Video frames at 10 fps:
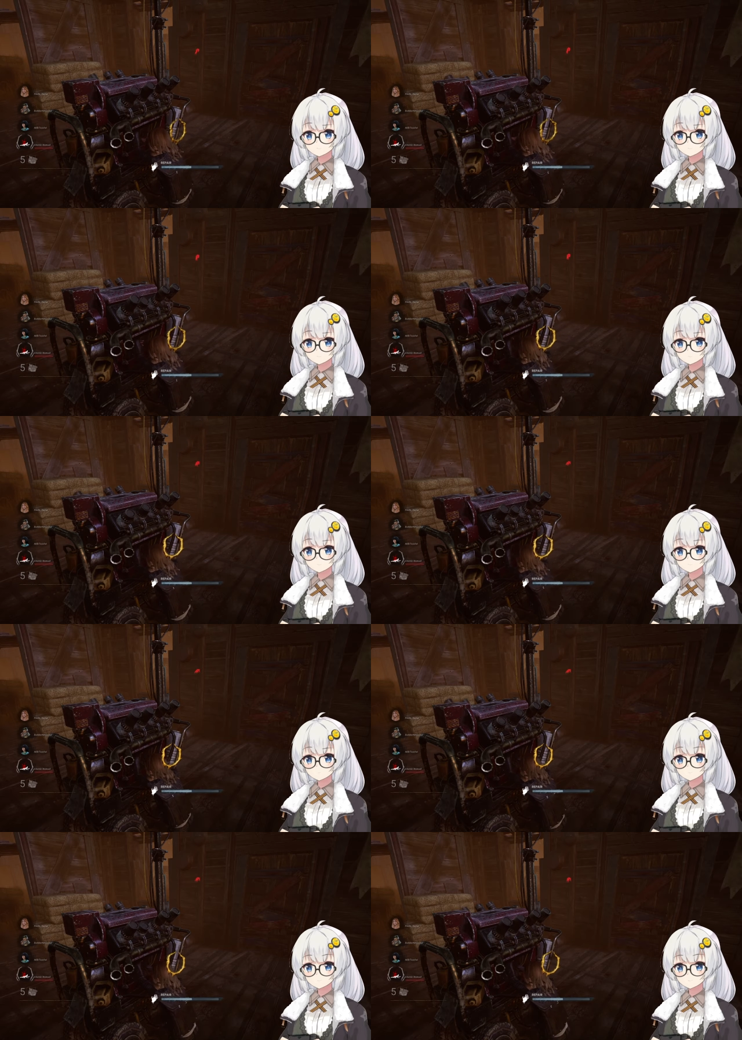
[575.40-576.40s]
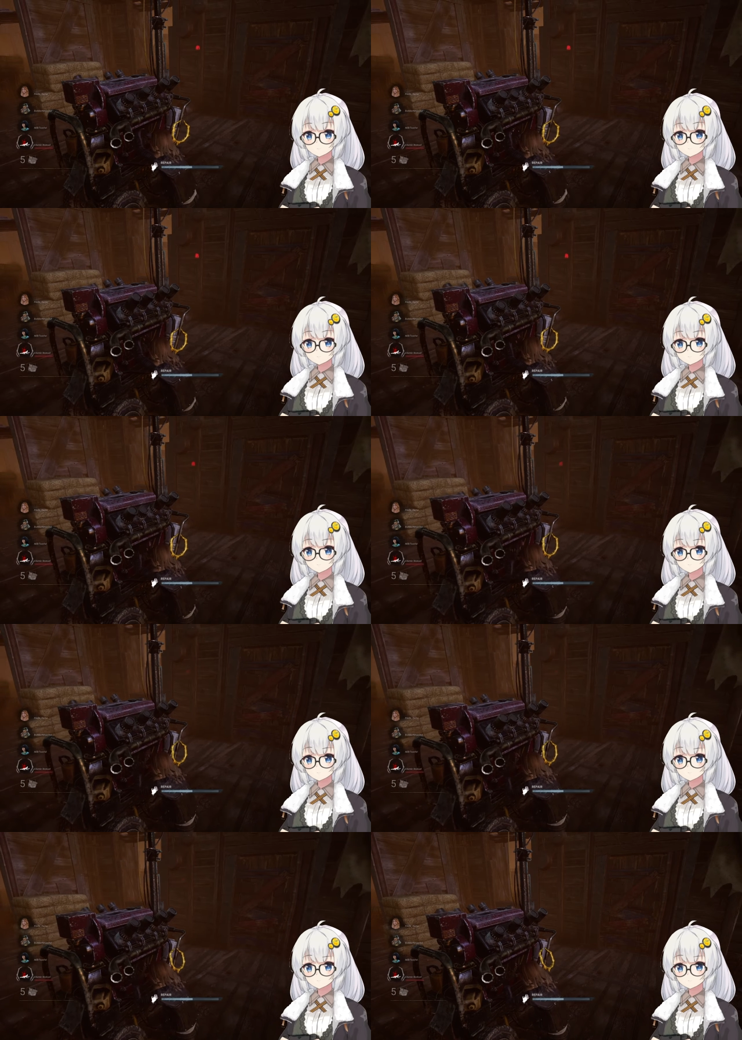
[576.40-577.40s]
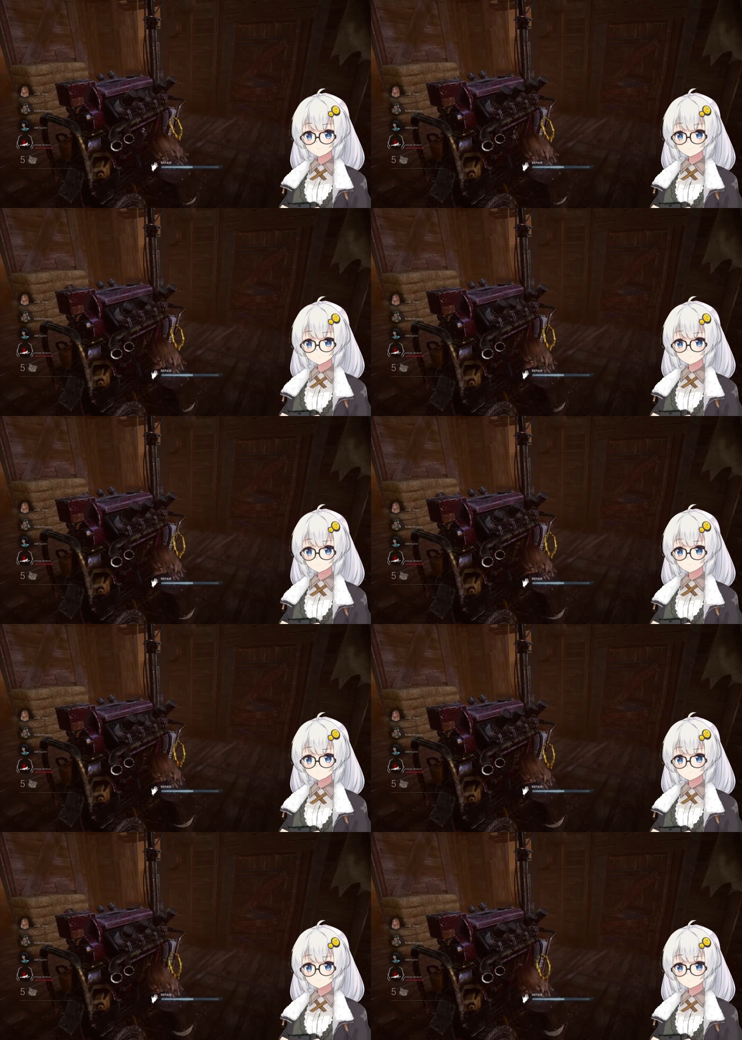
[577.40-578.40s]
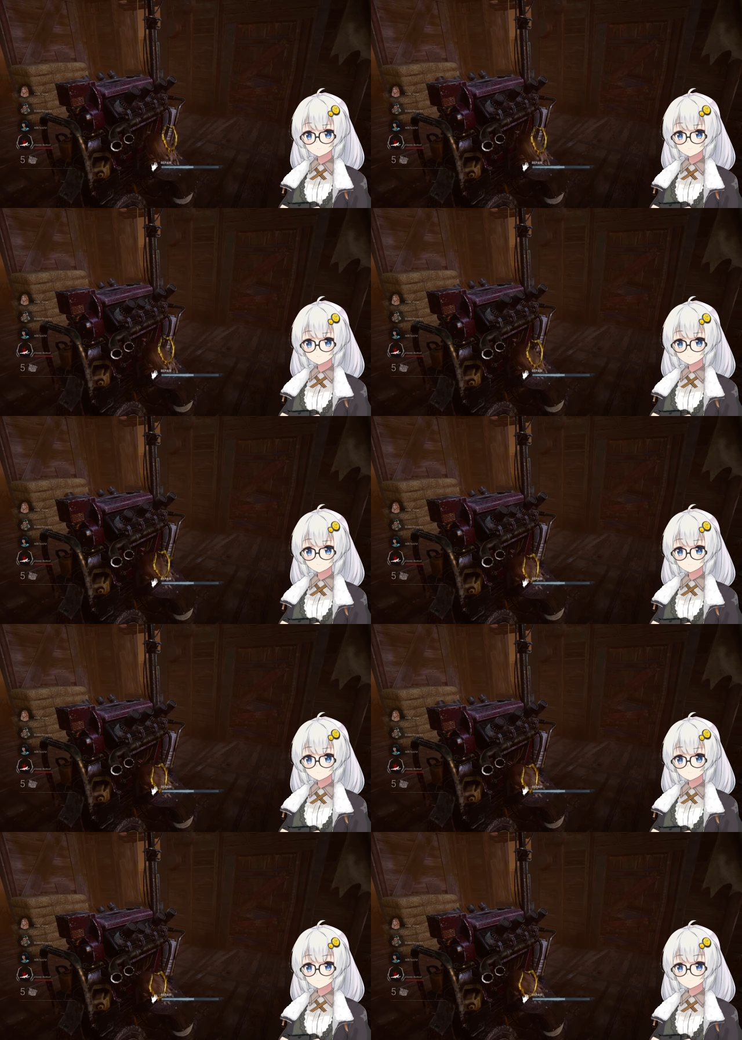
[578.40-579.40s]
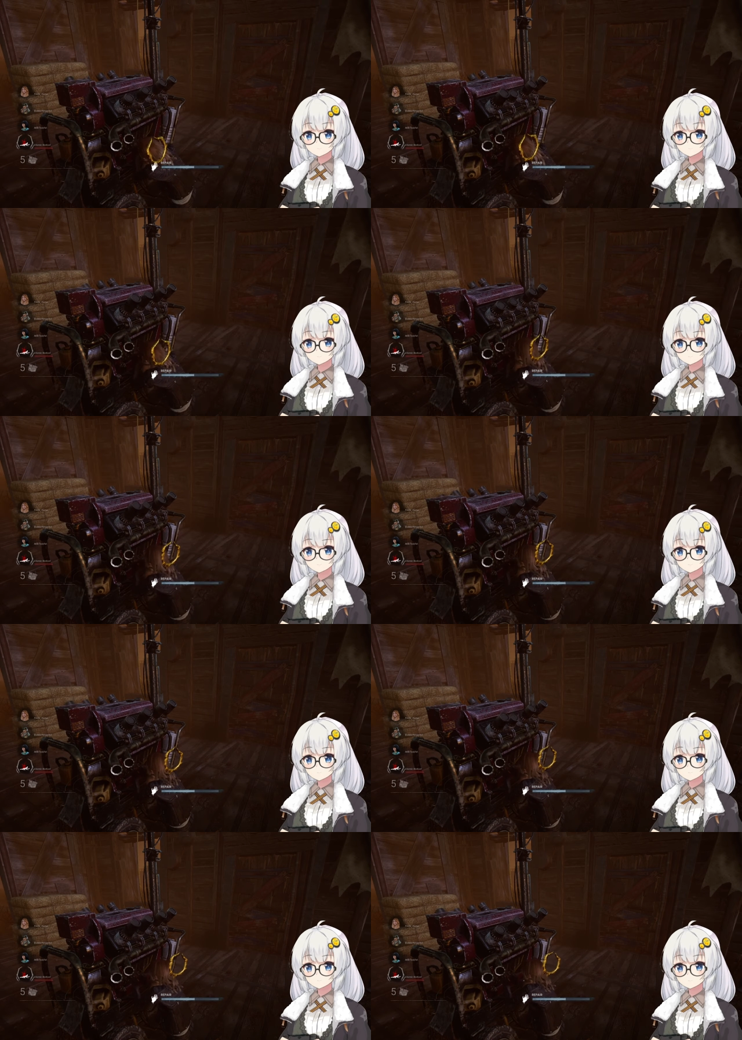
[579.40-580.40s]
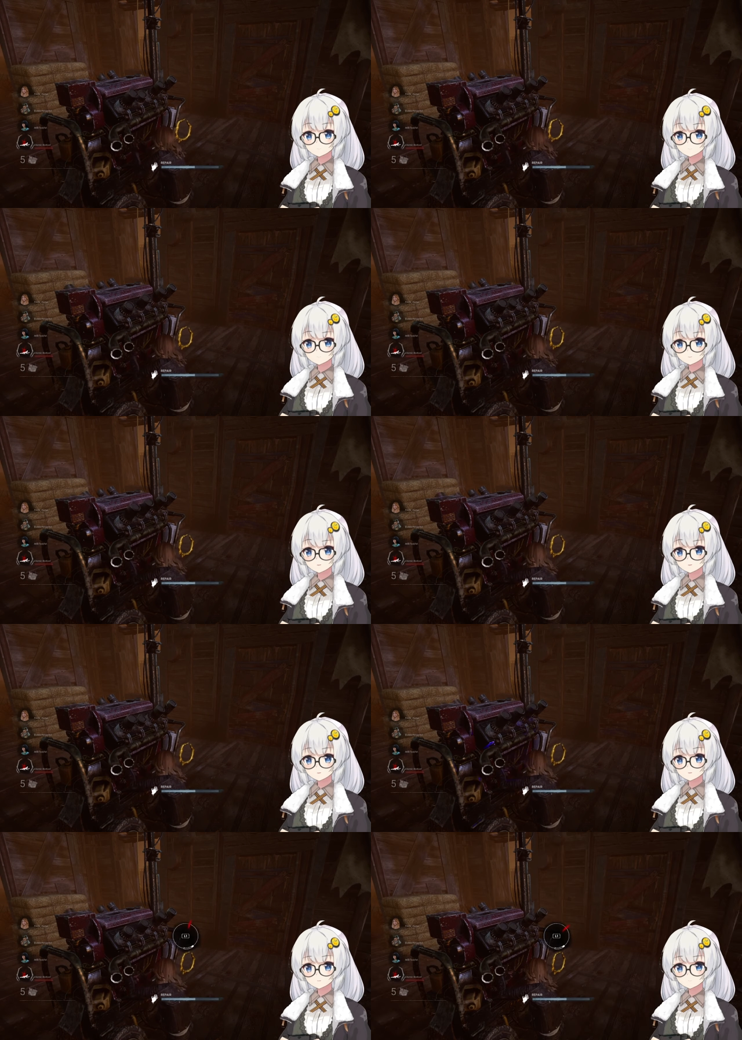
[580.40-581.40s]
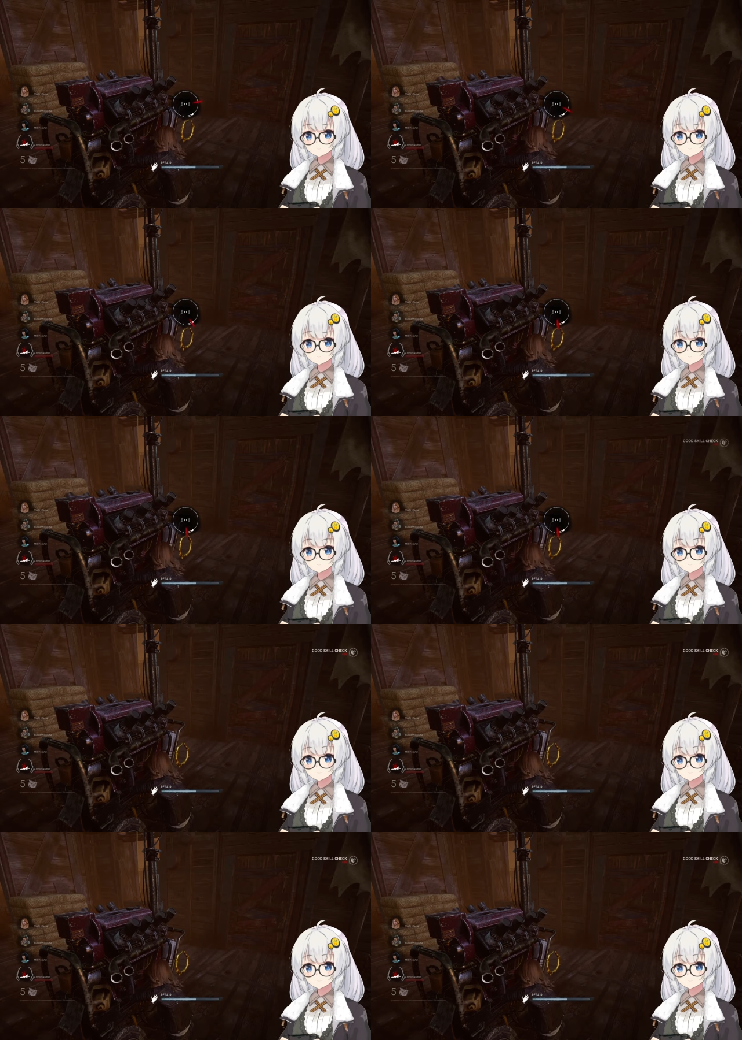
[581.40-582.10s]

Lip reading: Nobody's mouth can be seen.